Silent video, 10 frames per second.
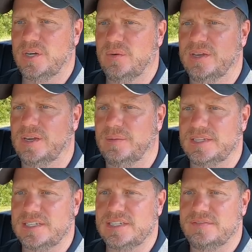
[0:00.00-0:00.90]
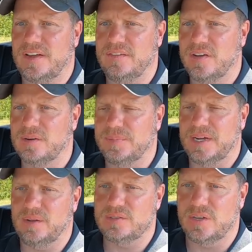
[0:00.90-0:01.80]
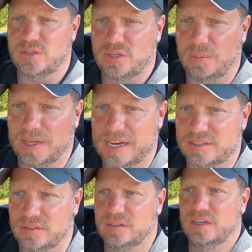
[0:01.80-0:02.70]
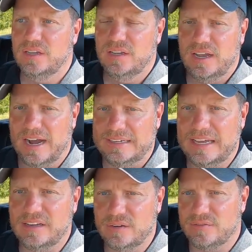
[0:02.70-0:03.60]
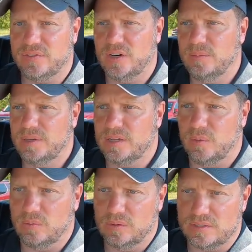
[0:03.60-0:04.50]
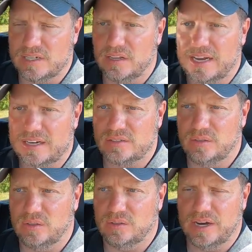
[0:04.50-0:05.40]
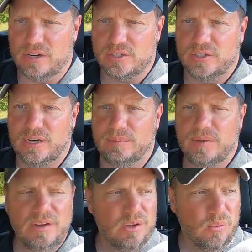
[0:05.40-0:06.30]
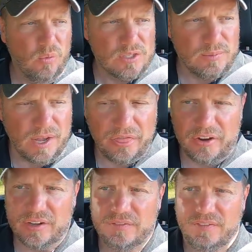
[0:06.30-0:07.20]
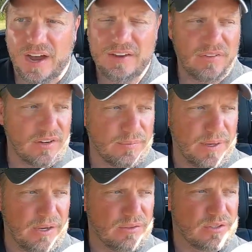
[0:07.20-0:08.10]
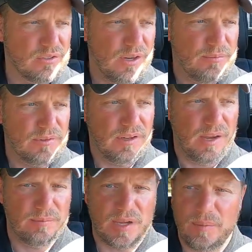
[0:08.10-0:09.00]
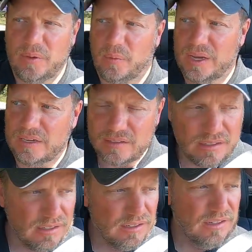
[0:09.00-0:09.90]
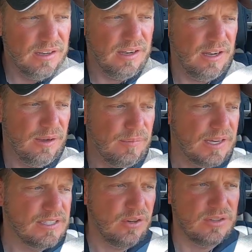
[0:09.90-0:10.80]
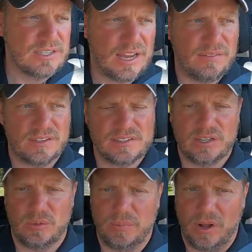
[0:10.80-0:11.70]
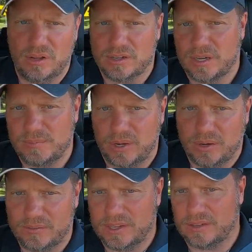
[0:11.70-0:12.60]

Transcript: towing about 6,500 pounds, a double axle. I did confirm that the single axle Airstream was about 3,500 pounds. So I'm double the weight. I still just have a single ball hookup. I don't have